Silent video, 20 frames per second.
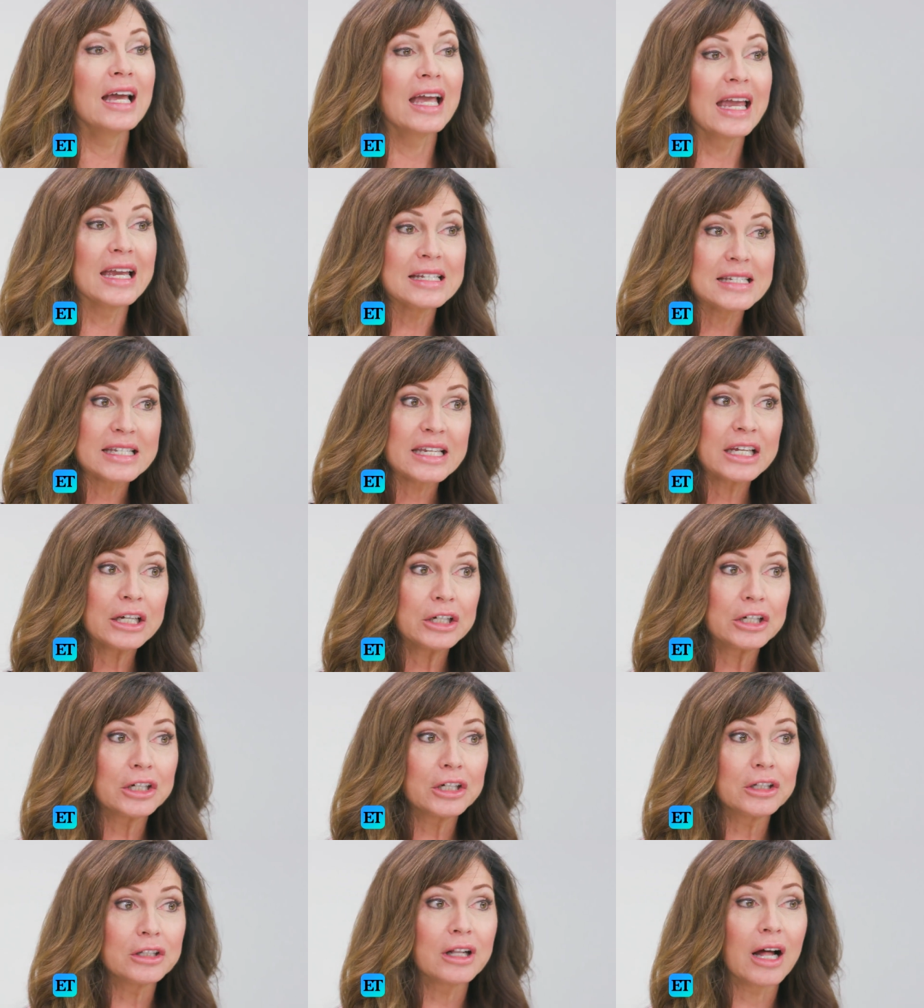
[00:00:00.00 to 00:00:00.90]

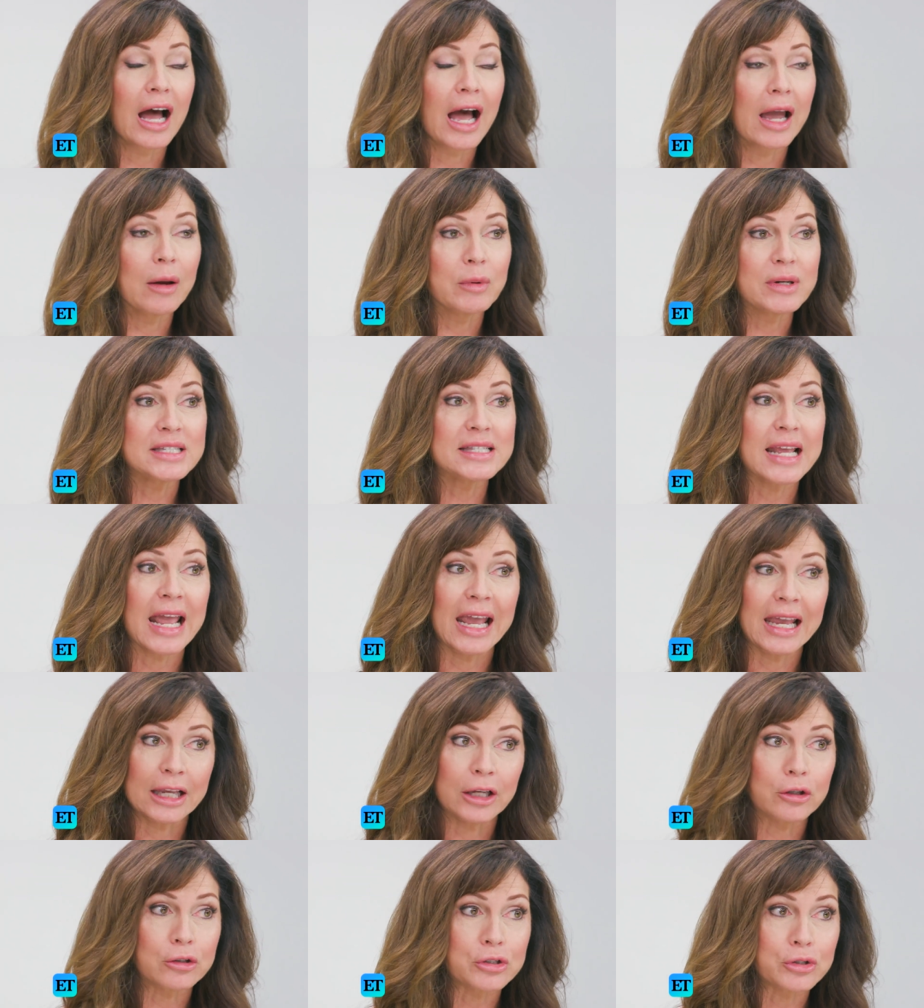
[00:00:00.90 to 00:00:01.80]
until I was
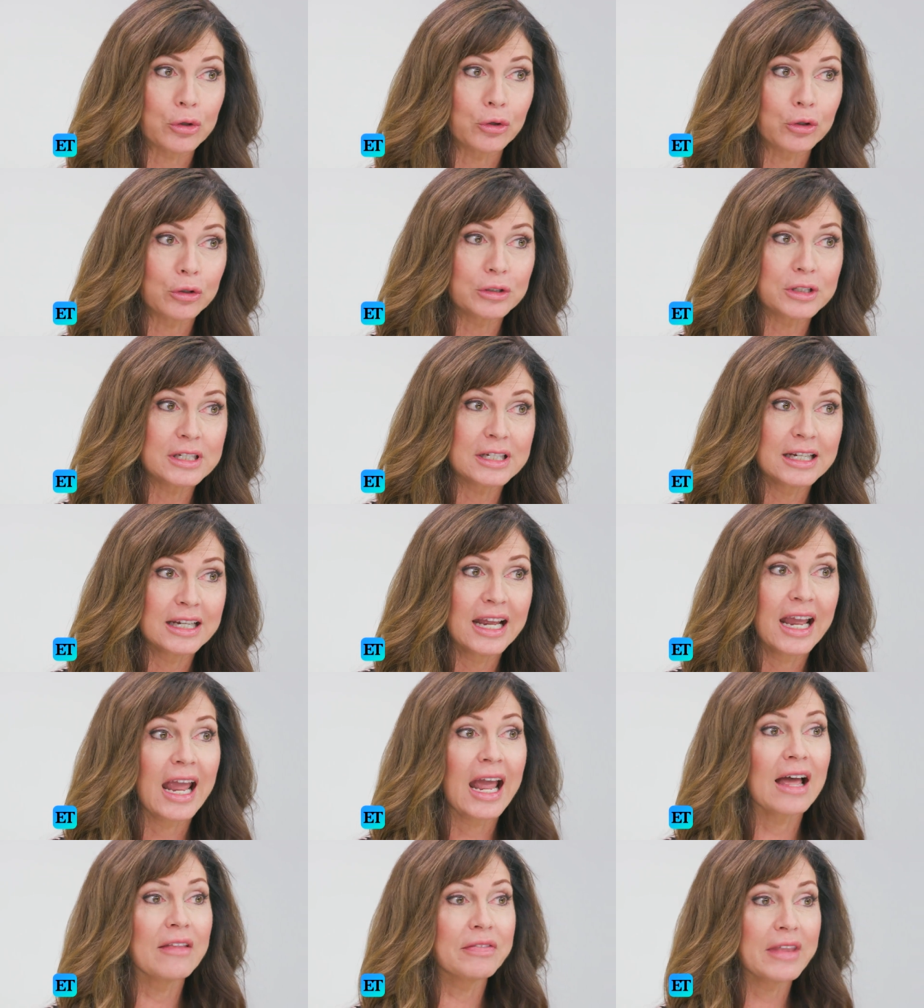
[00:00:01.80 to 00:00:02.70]
eight years old.
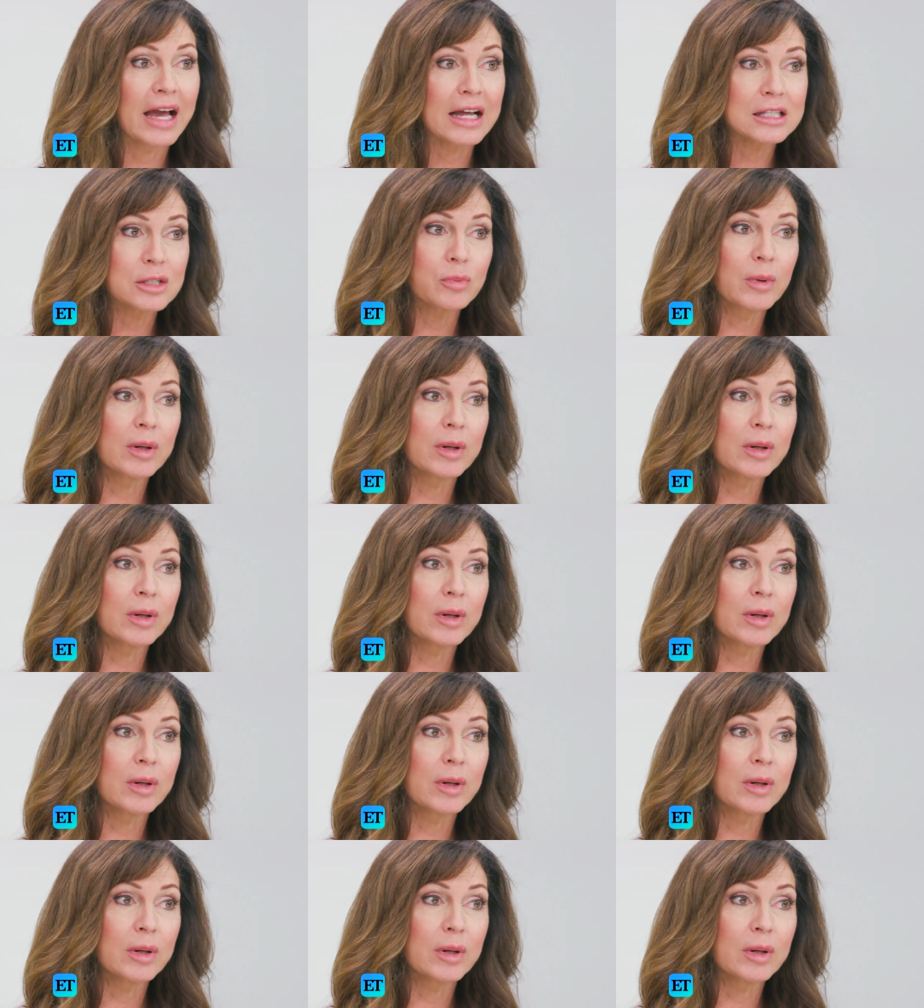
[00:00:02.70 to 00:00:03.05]
And that's